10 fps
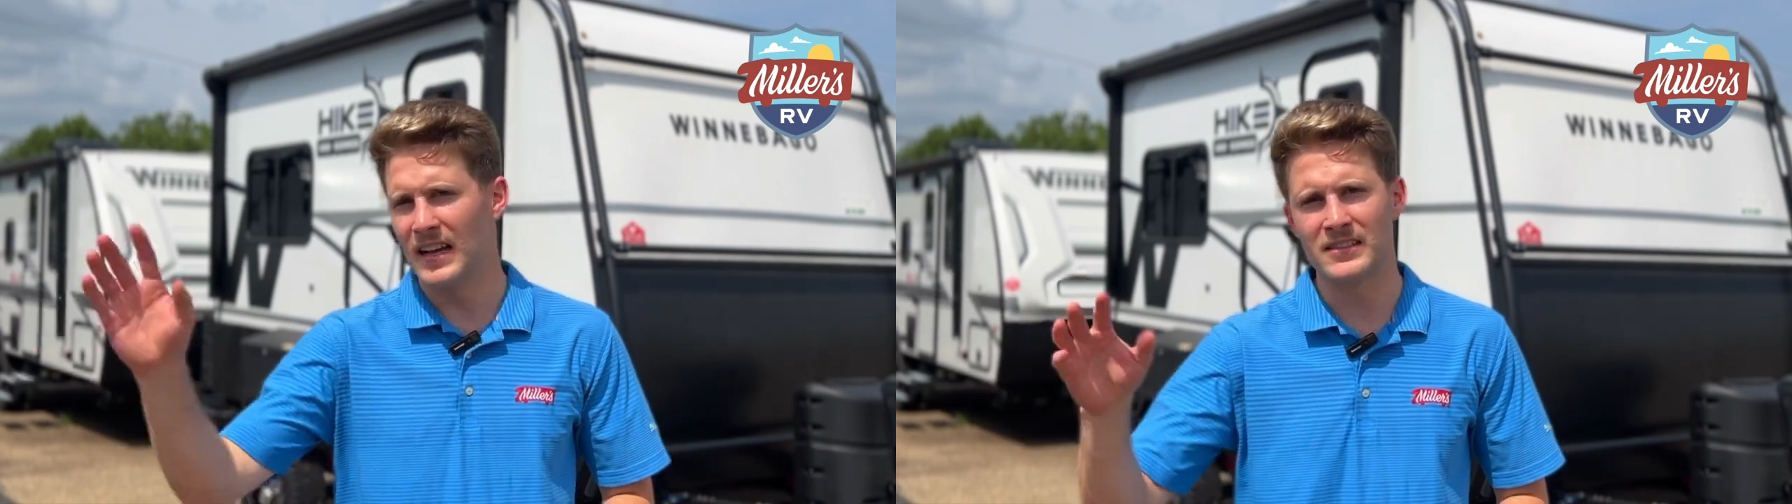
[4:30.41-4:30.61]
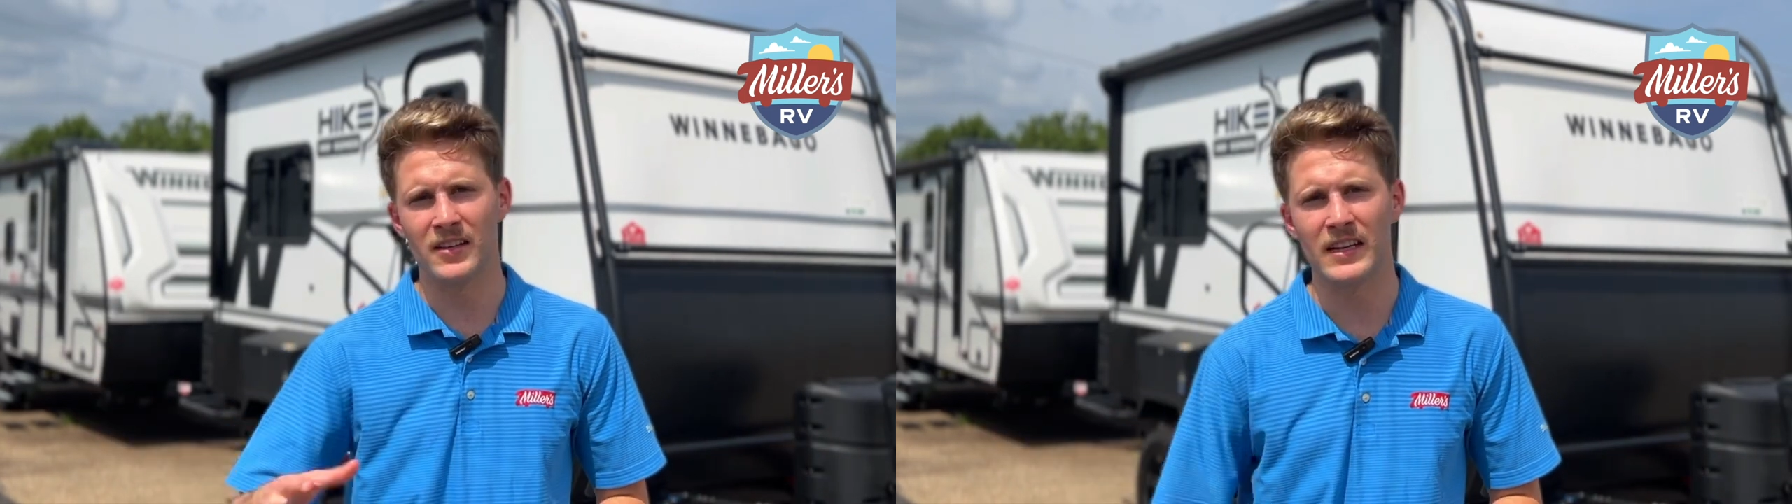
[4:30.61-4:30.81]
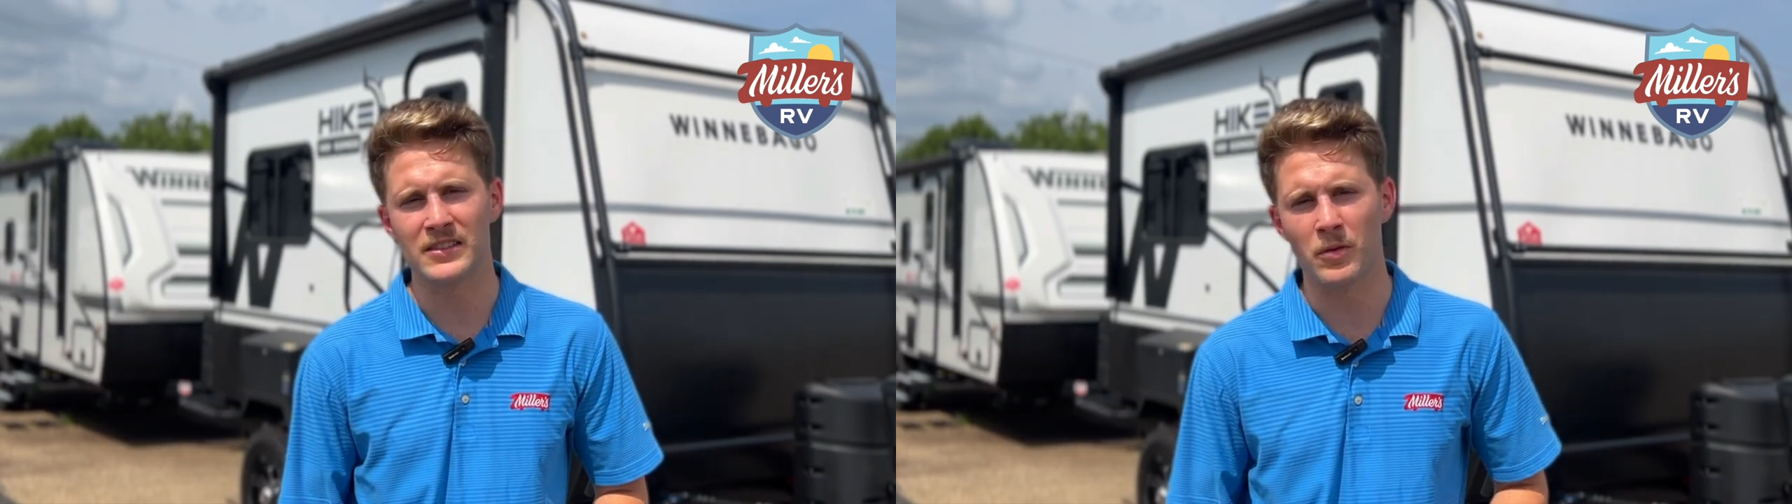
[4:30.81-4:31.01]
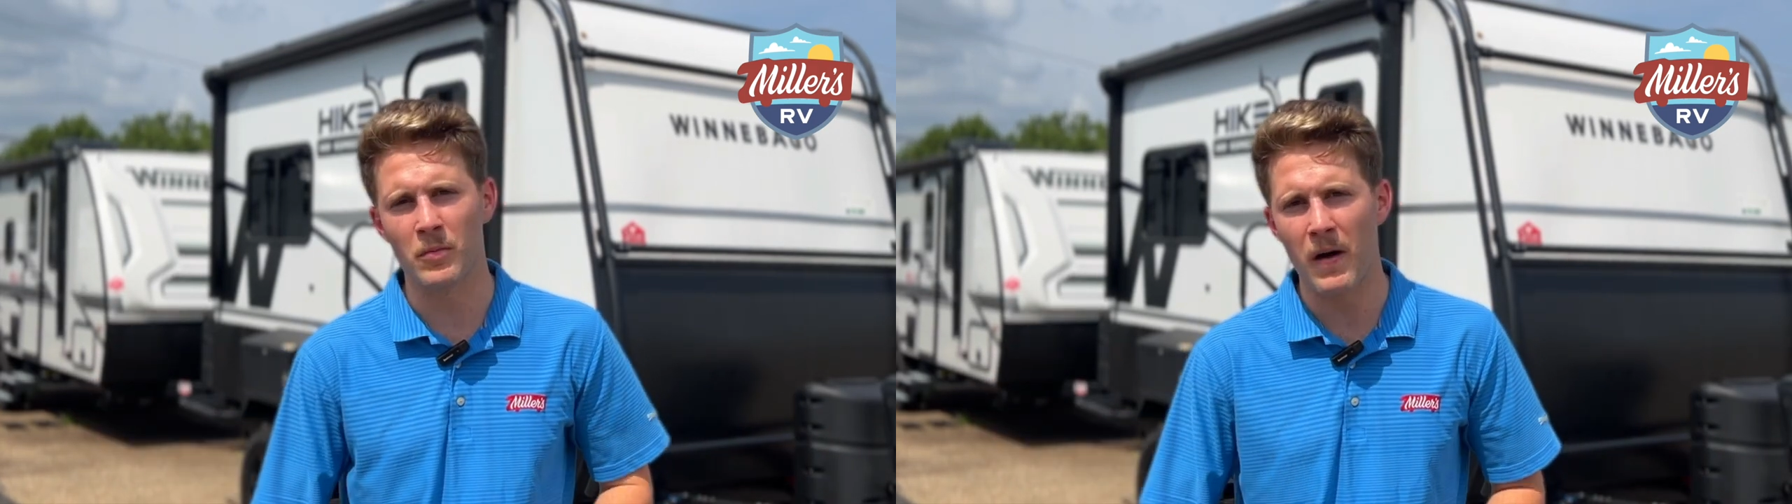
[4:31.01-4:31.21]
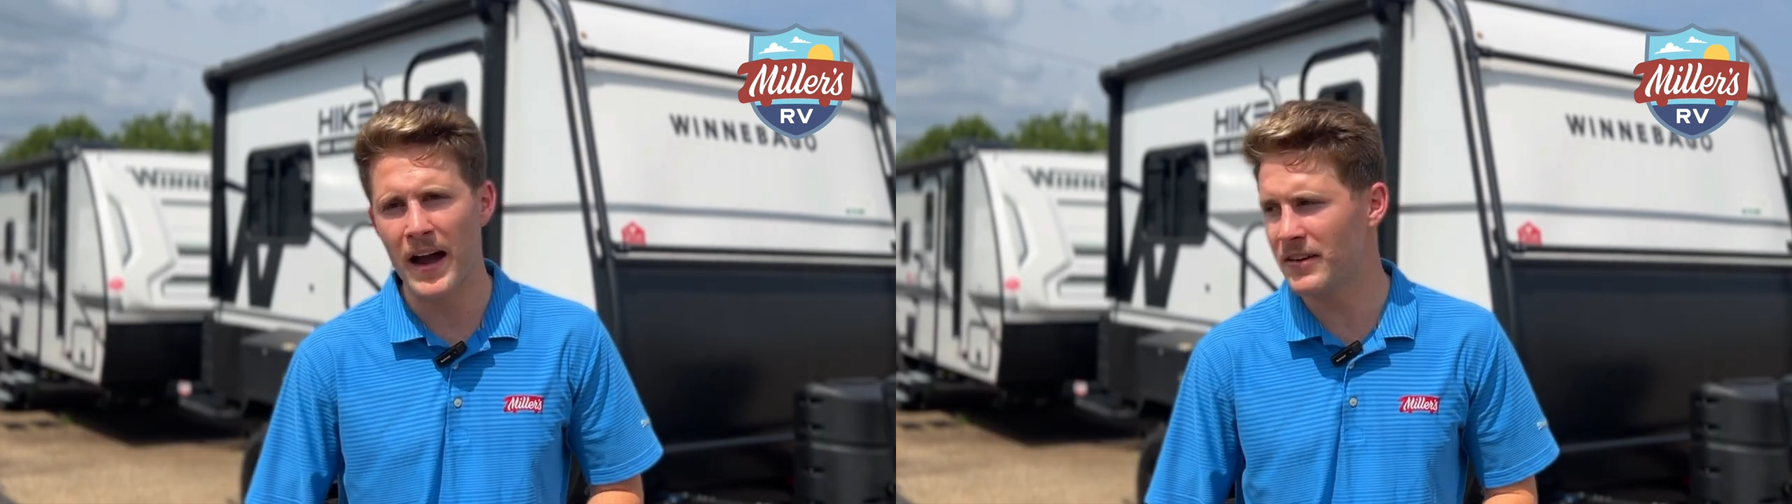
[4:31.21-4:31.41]
It's a, it's a
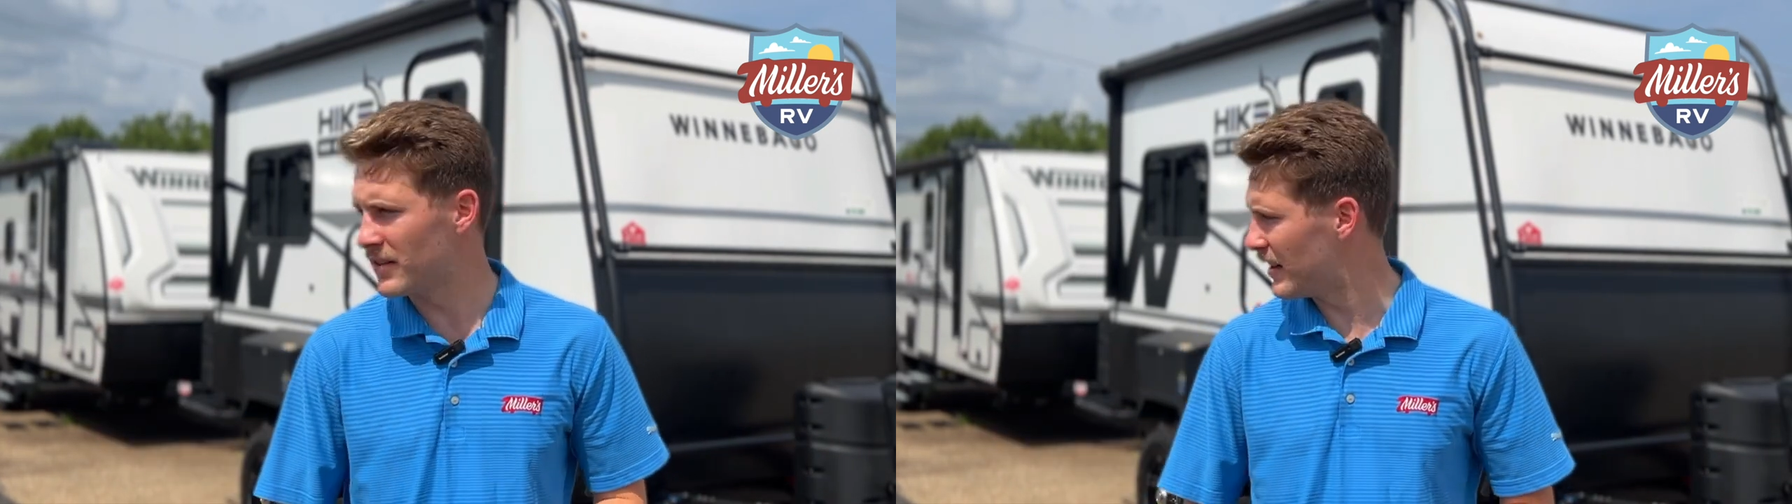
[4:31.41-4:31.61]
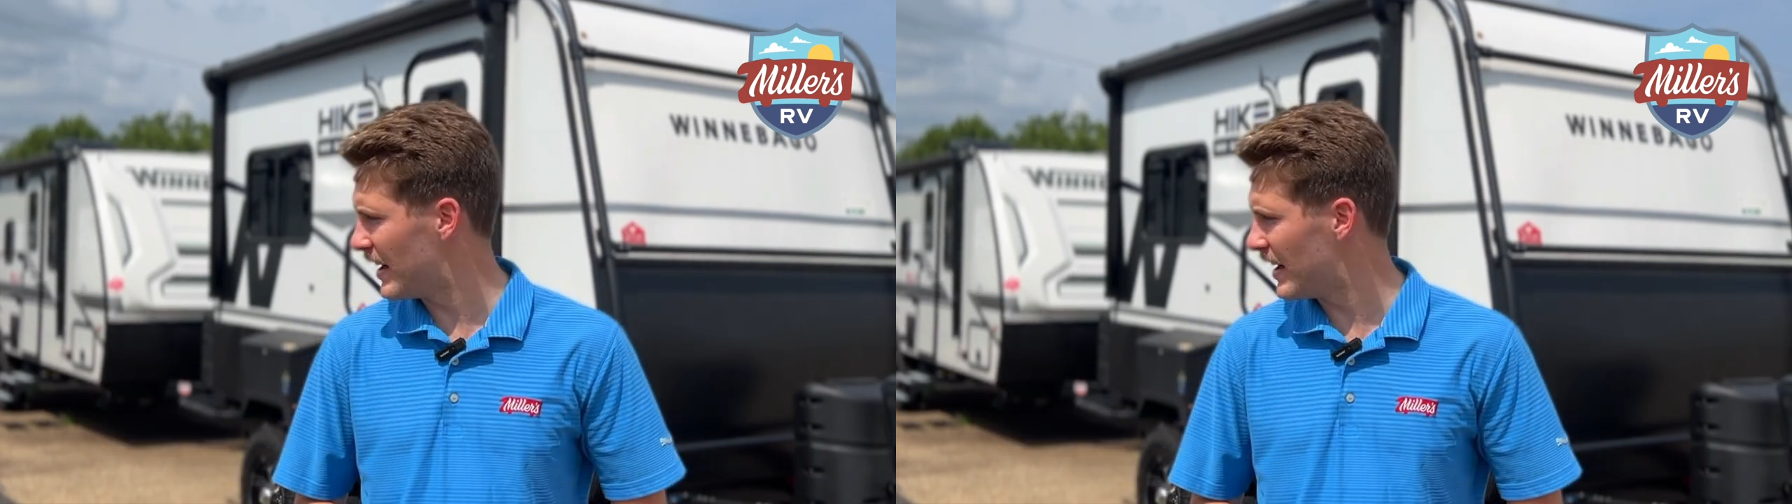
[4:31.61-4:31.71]
reminder